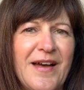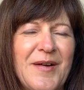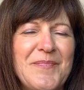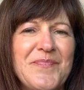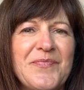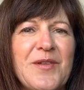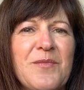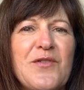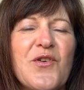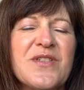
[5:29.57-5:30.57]
Um,
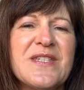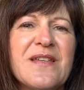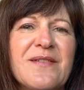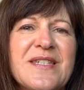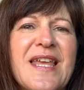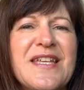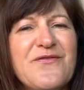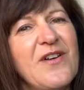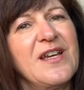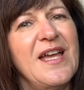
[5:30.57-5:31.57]
we've got today's
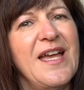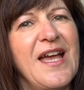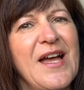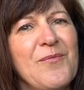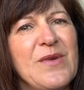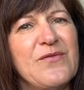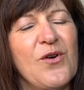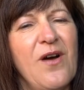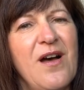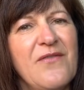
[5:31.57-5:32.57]
Friday and we've
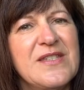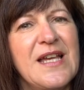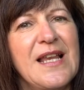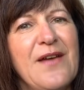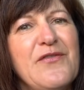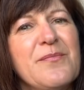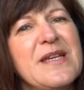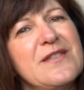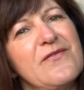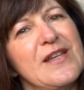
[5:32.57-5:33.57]
got half a day left for
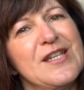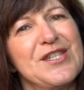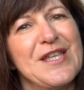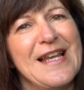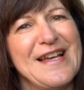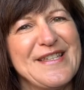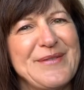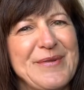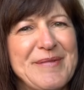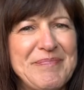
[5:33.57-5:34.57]
me to finish the
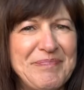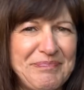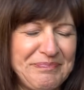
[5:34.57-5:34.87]
last one.